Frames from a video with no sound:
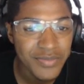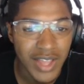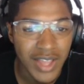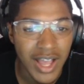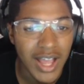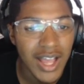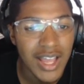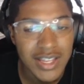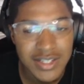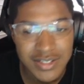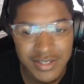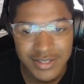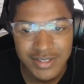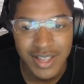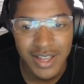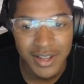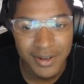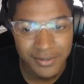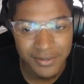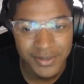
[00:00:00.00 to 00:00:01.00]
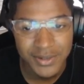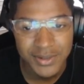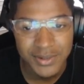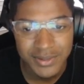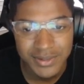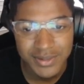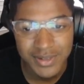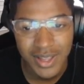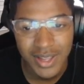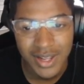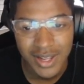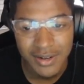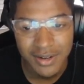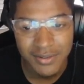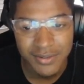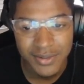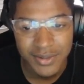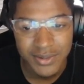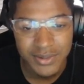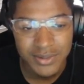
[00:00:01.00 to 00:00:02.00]
I just got a fuse. I got a
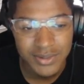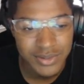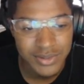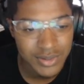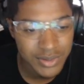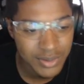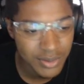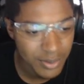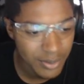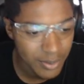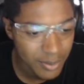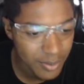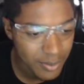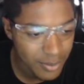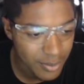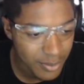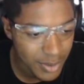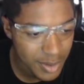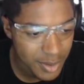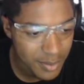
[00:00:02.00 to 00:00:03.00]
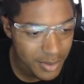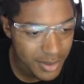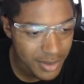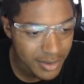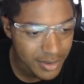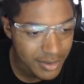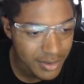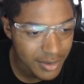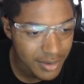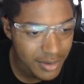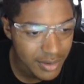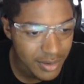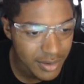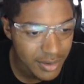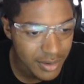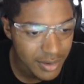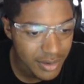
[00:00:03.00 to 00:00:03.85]
fuse. Wait a minute.